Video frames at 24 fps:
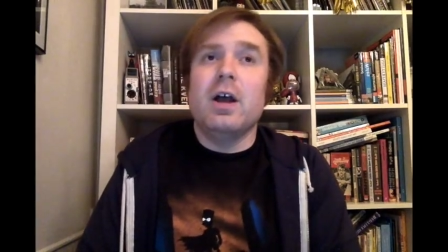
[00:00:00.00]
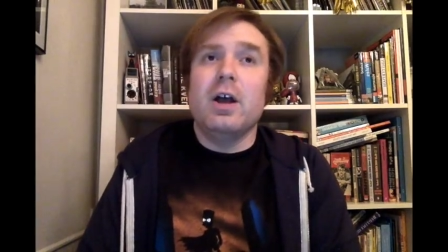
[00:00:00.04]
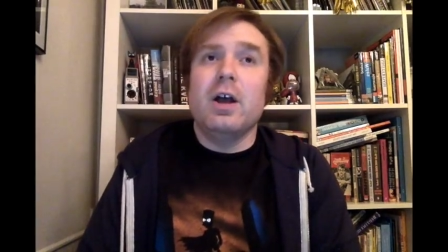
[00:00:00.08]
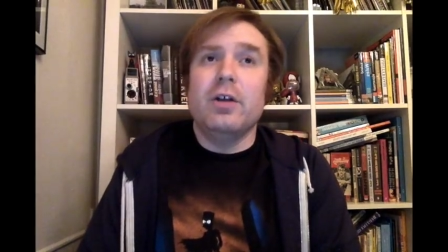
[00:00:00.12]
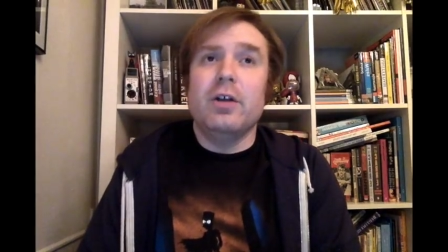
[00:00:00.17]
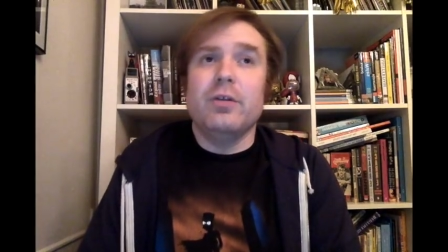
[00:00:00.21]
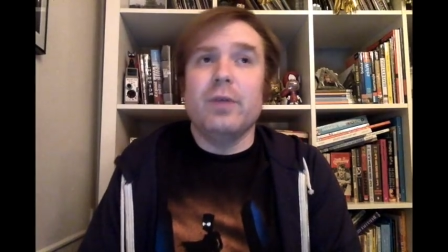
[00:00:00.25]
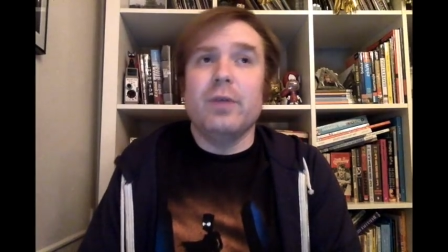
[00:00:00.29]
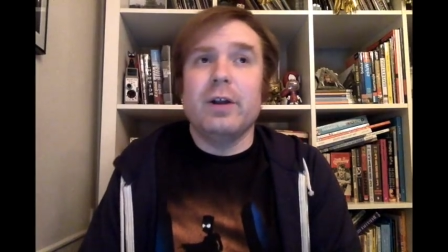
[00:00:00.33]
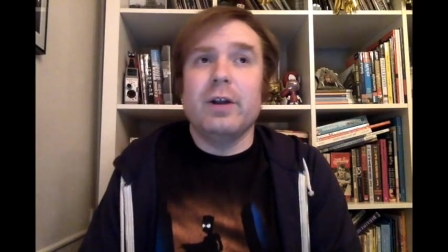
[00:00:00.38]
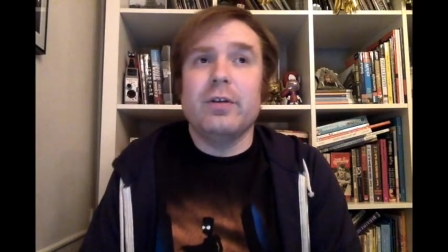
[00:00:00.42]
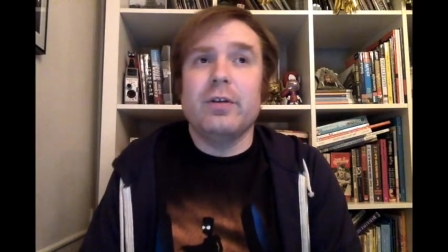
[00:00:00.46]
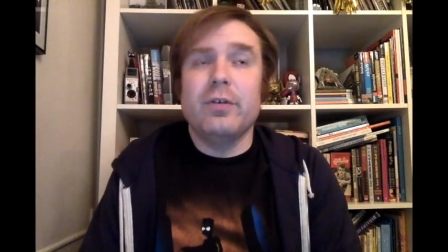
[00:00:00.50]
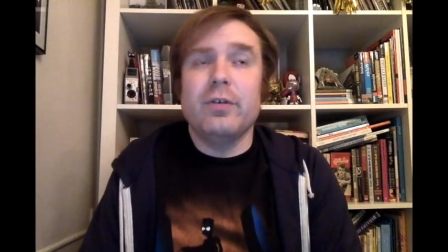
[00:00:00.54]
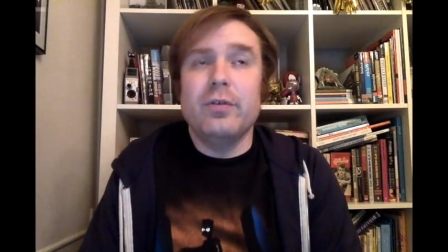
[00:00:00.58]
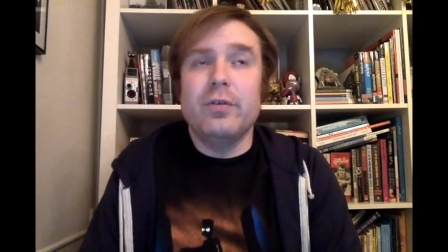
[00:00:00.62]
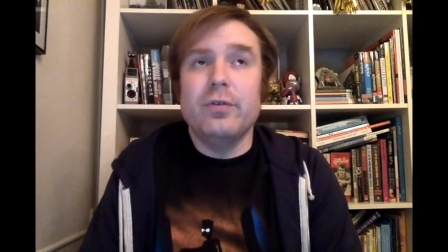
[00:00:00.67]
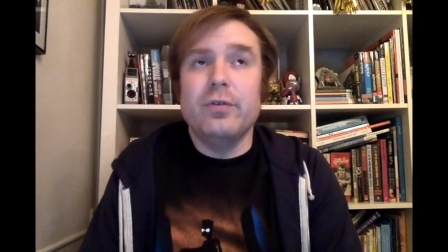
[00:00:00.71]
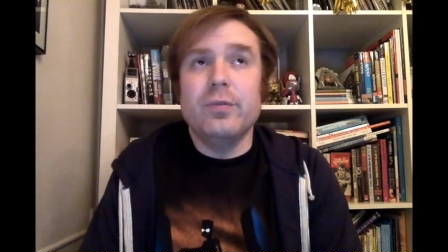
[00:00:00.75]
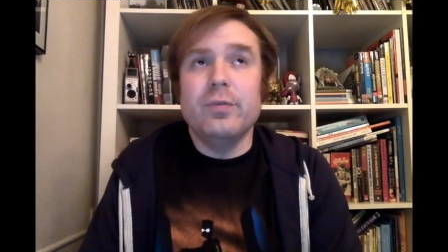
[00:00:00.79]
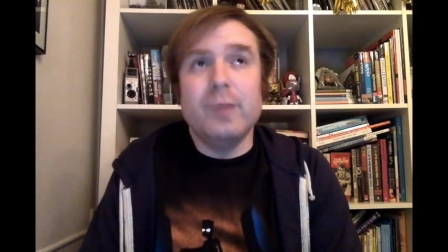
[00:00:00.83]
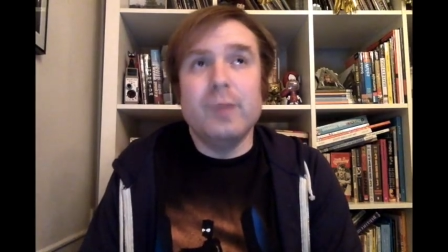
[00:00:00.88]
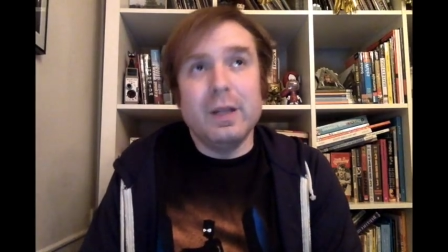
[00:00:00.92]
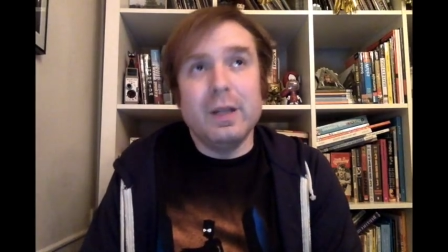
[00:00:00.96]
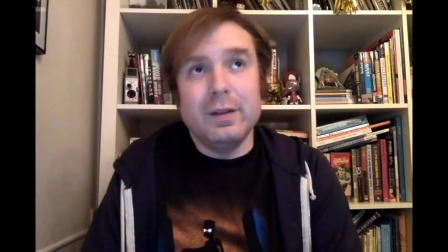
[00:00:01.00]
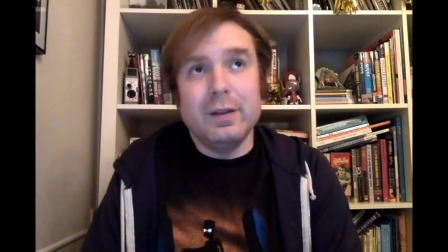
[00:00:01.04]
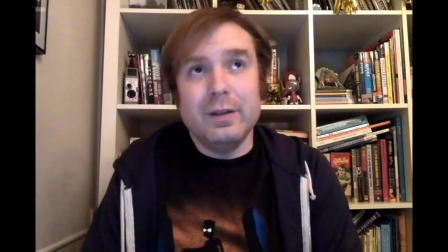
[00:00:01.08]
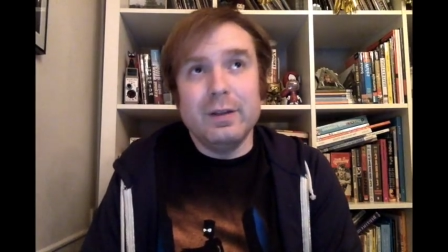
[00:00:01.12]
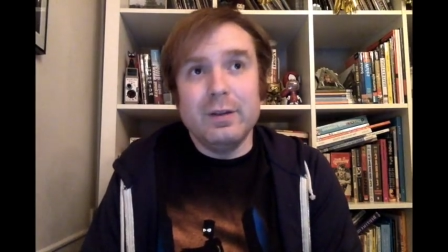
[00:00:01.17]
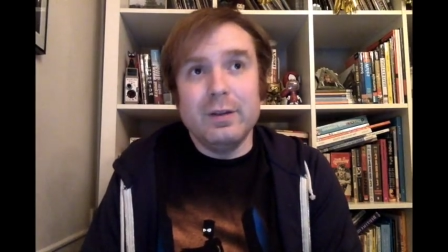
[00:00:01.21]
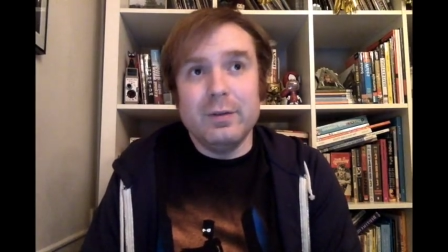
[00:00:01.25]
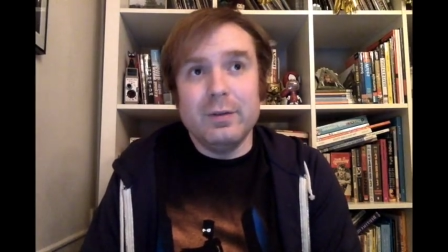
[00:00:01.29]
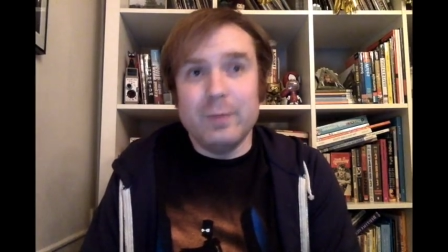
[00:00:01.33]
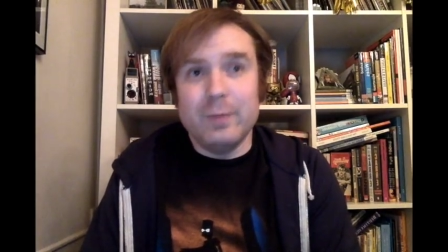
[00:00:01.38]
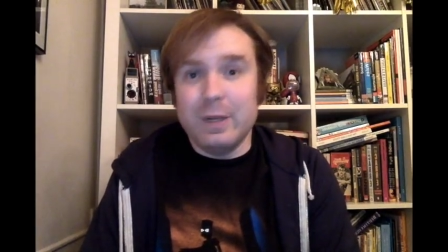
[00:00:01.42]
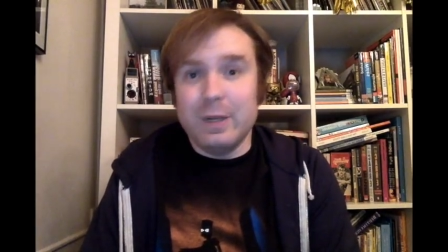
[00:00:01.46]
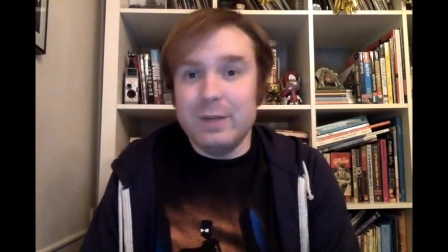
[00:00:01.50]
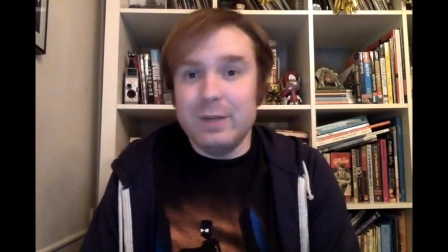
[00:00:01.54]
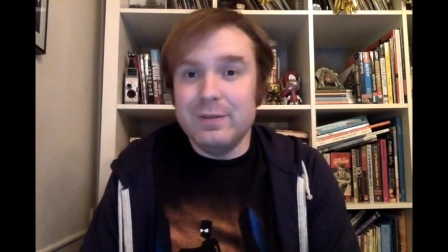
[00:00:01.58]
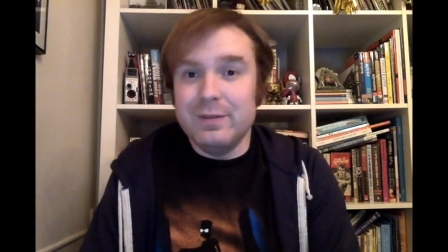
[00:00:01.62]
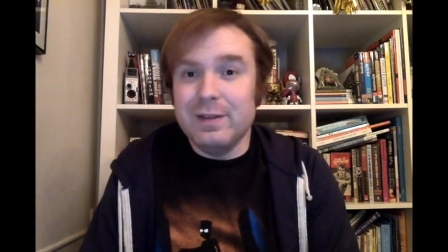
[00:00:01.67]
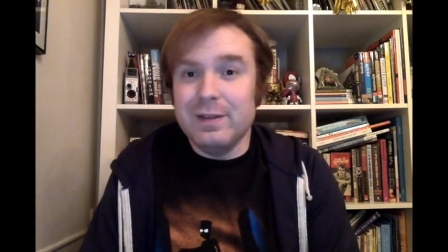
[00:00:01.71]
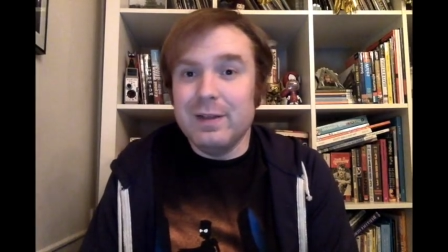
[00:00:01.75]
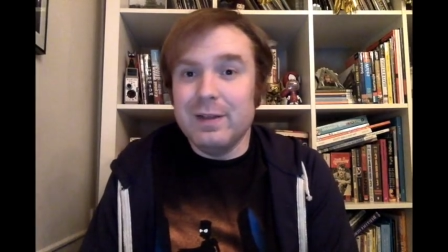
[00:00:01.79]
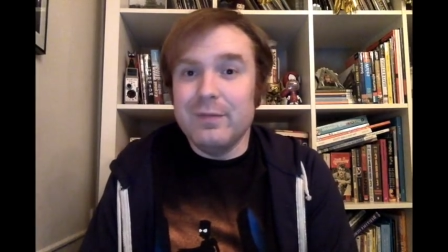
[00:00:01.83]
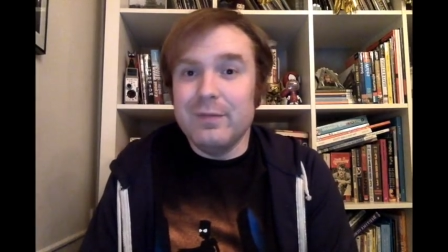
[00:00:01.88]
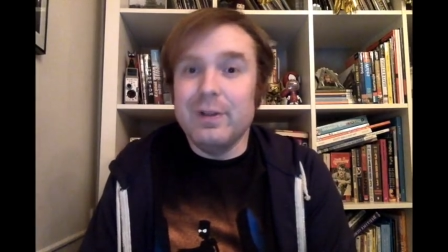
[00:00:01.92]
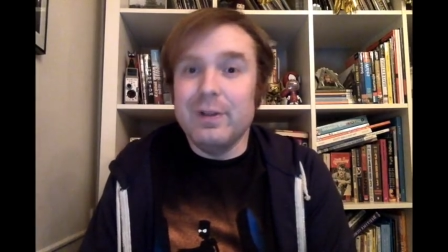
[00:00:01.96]
a director who's mainly spent his
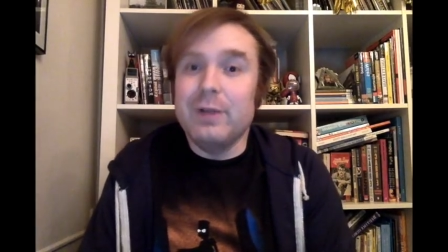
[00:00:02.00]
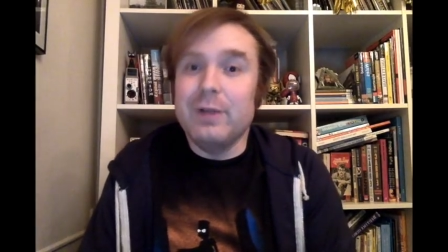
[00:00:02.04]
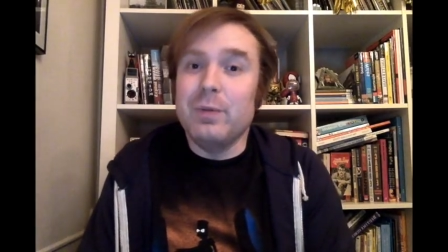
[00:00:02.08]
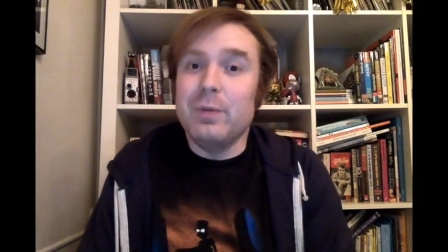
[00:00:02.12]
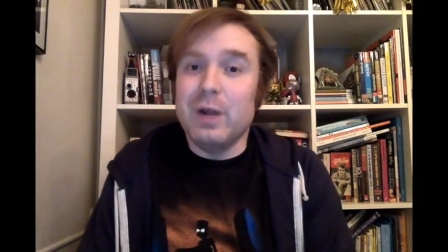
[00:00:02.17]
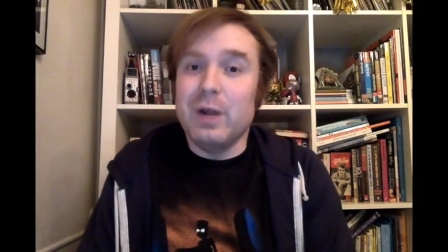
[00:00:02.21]
life, like,